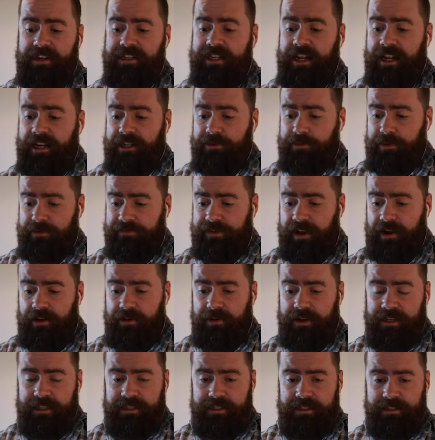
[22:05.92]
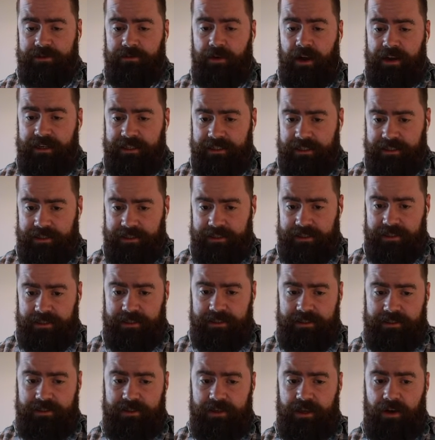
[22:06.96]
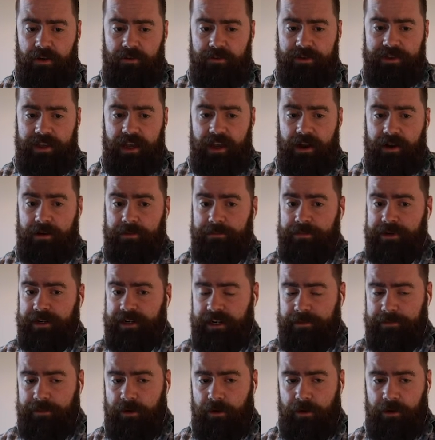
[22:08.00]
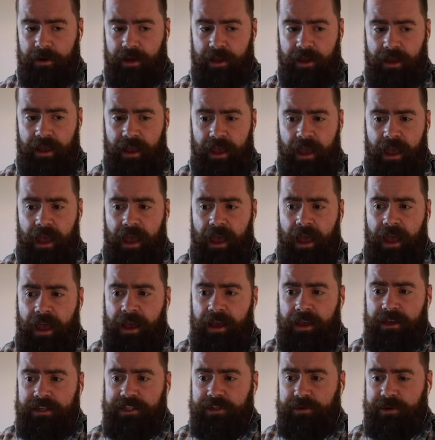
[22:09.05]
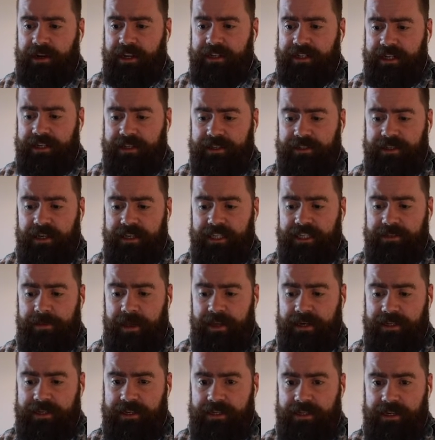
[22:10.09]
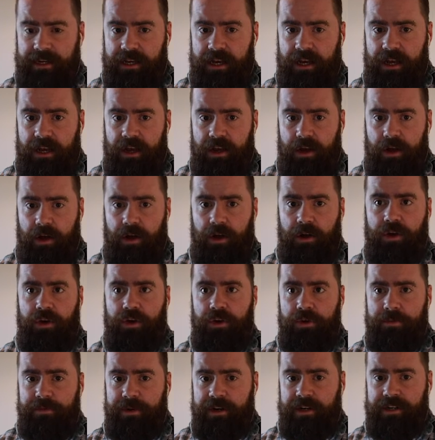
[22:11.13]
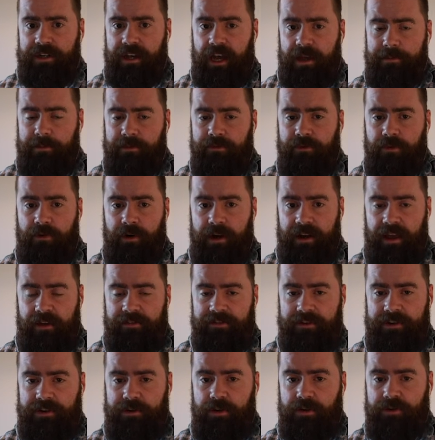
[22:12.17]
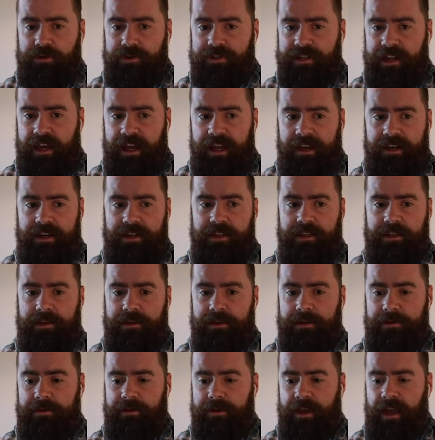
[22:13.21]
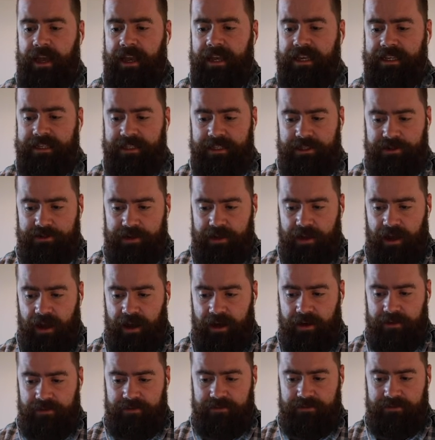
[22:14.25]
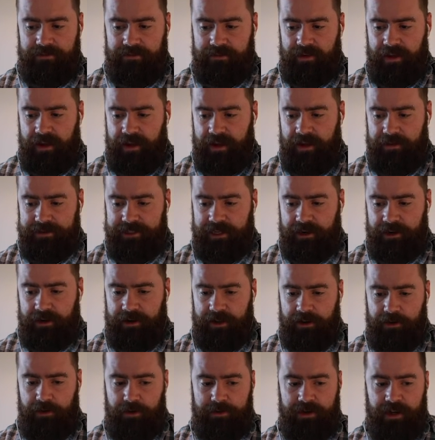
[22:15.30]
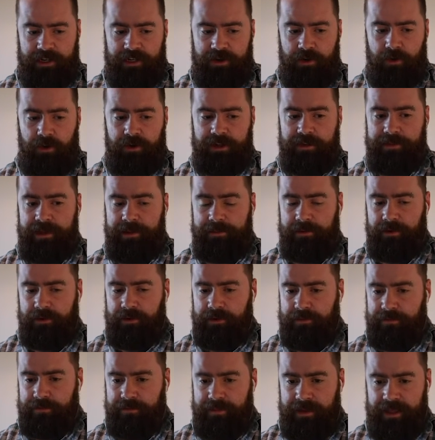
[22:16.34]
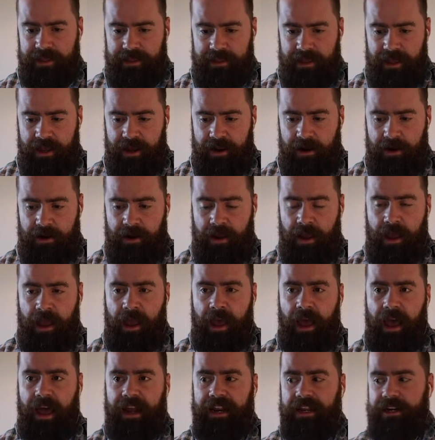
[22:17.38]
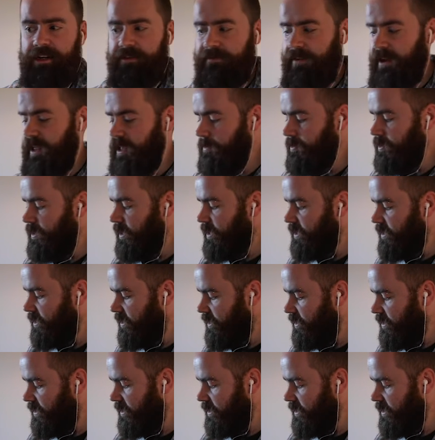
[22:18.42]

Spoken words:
dealt with various crises over there, particularly Ebola. So what I did is I spent a good bit of time before I left to understand the history of Sierra Leone. I talked to people who had been there, and I developed this